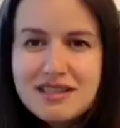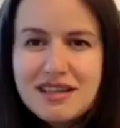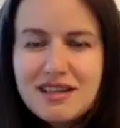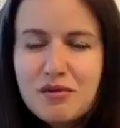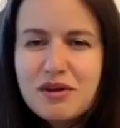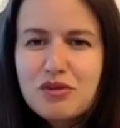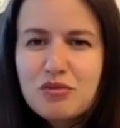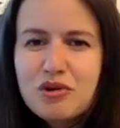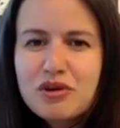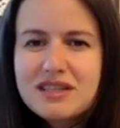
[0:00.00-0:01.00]
and I went to
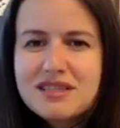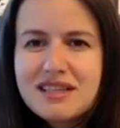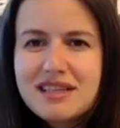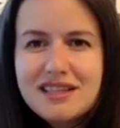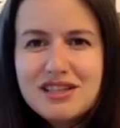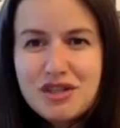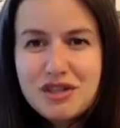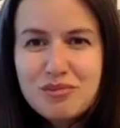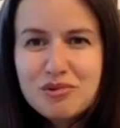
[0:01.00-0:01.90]
work as an English Hebrew